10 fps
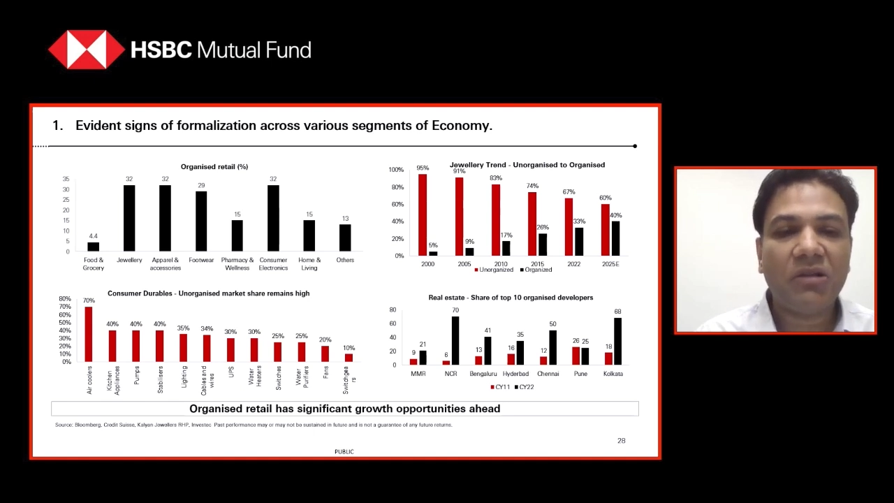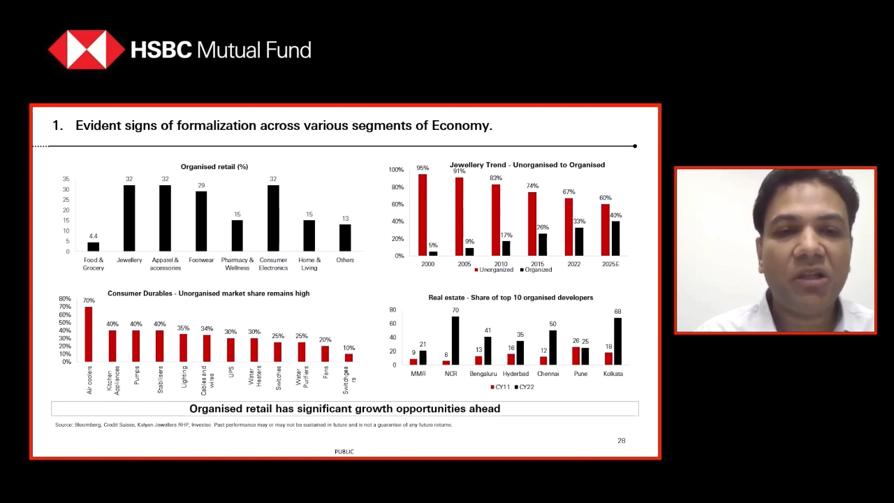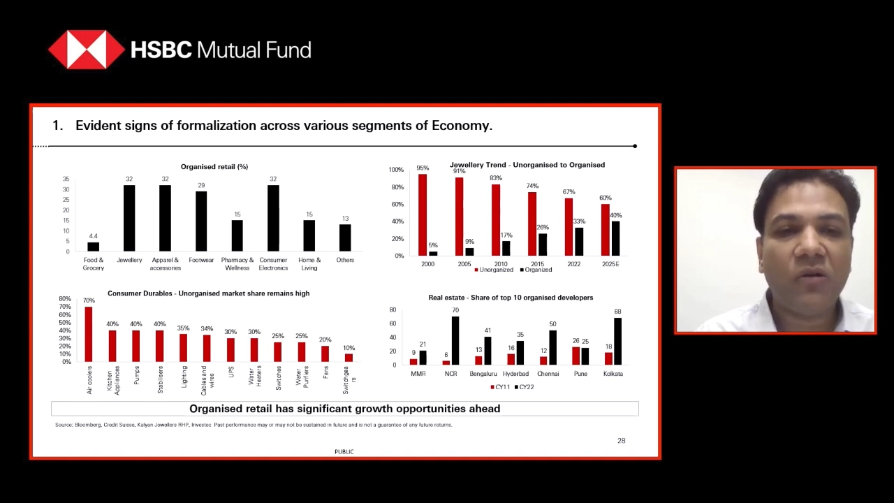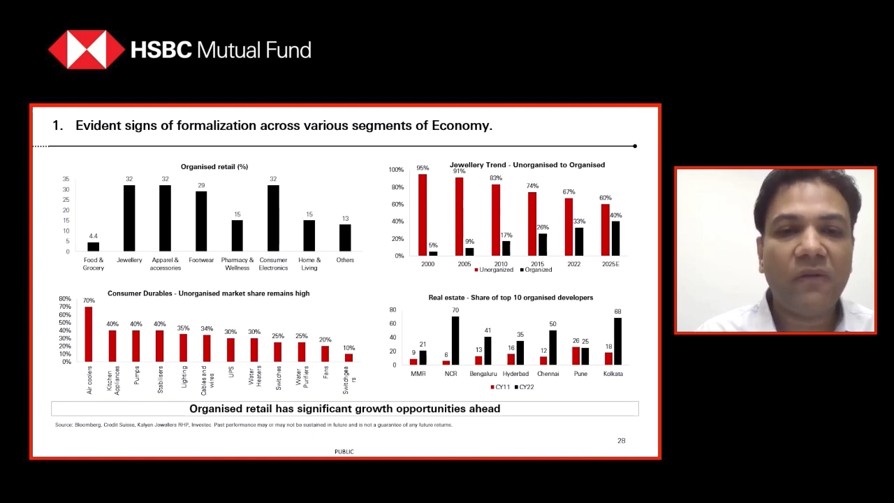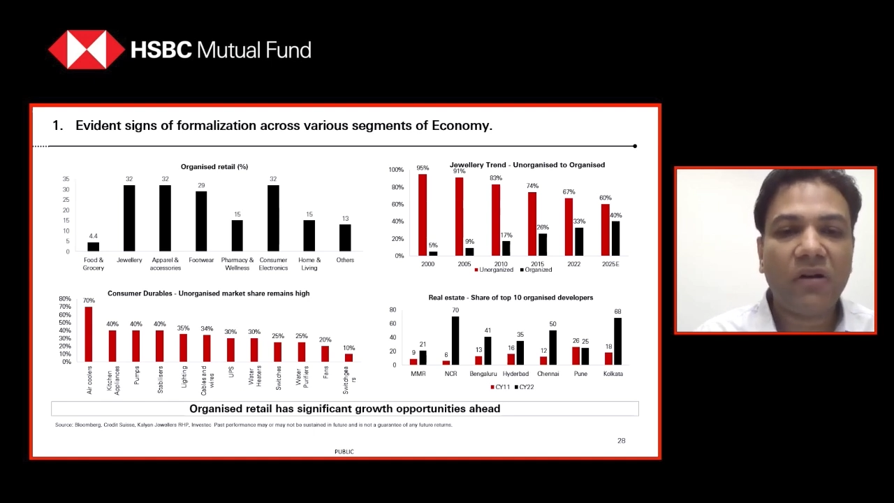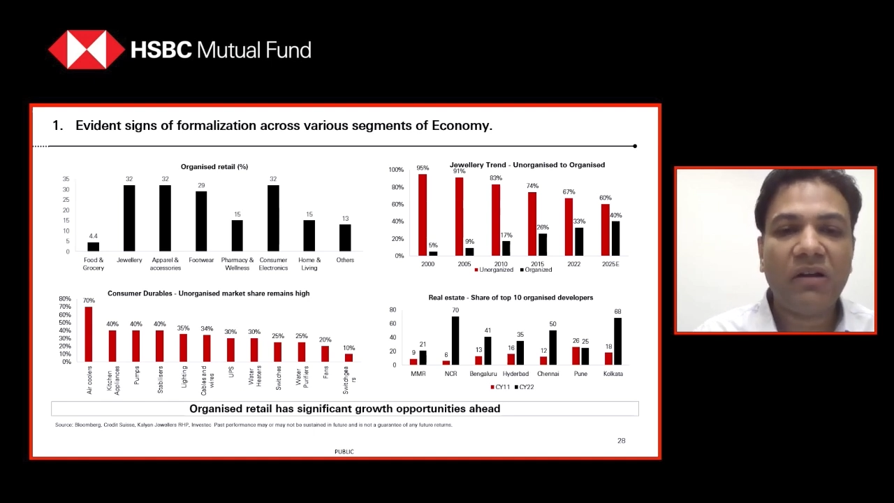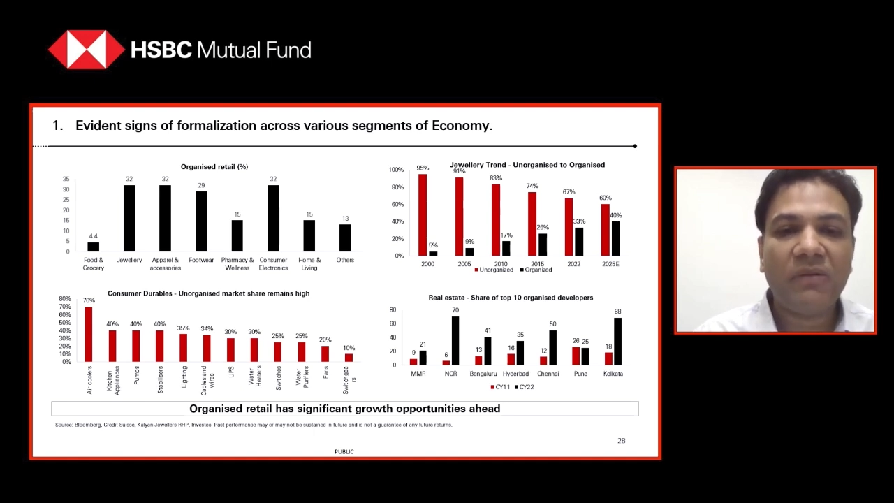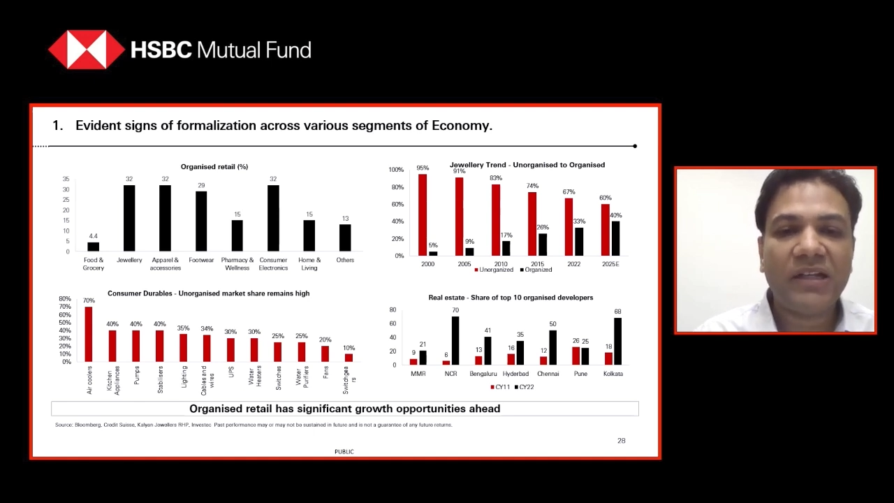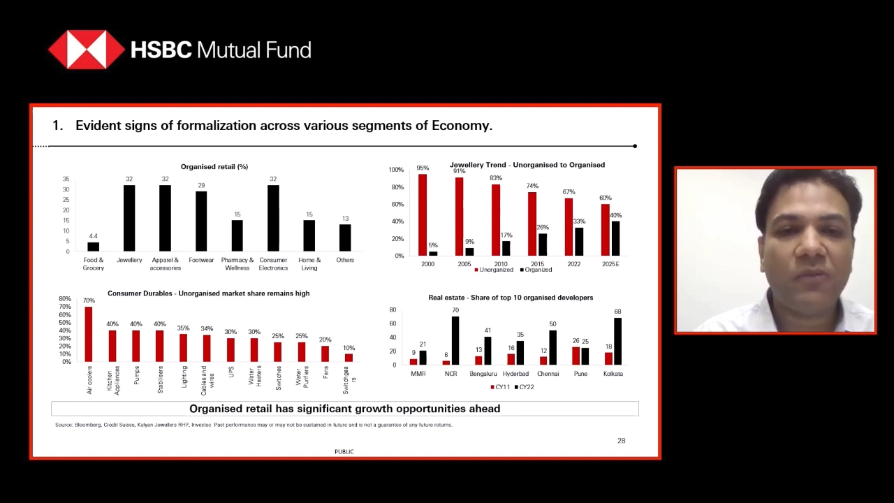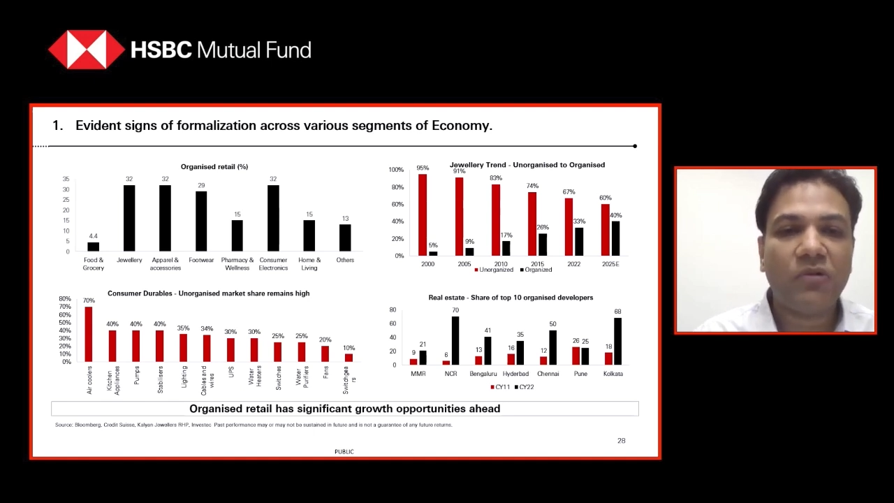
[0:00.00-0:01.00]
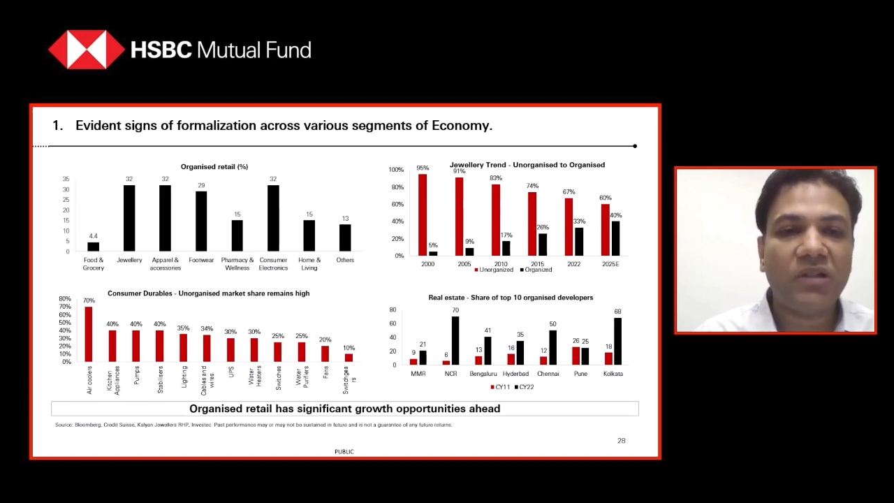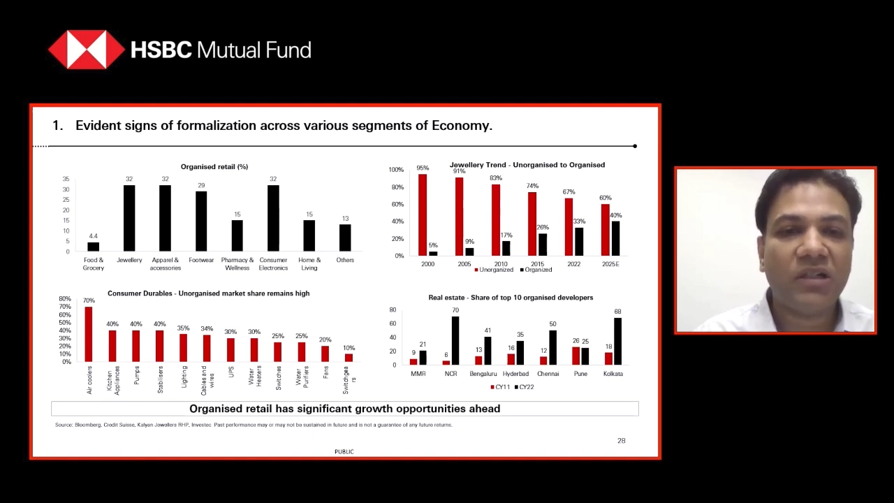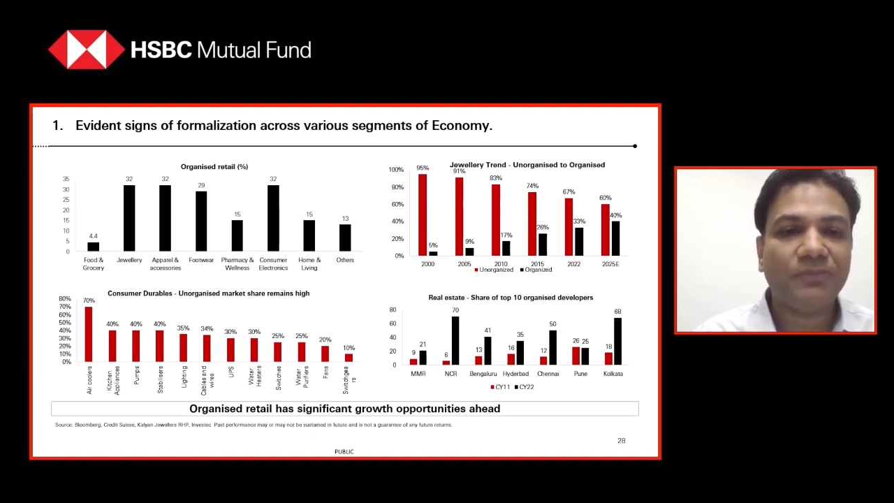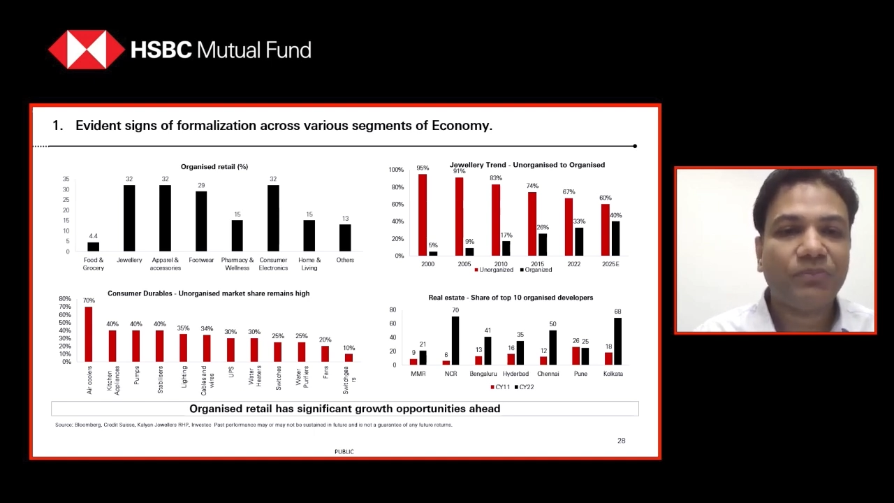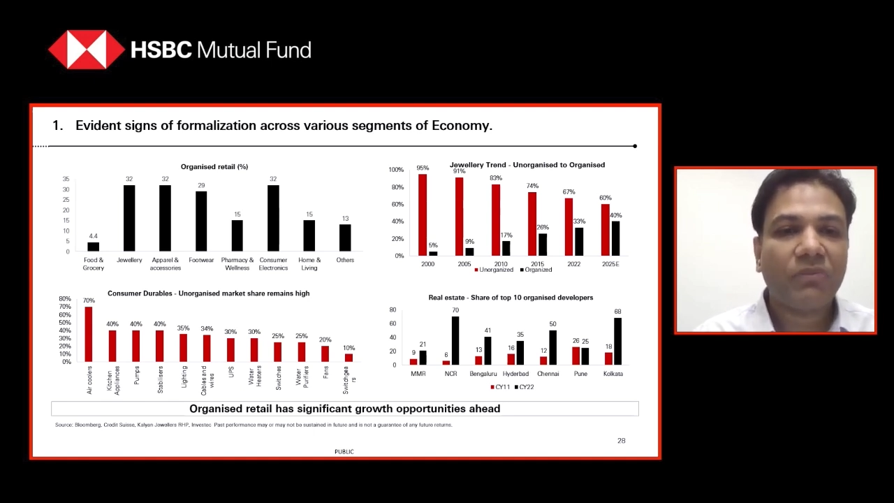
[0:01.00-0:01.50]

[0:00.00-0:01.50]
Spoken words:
overall exposure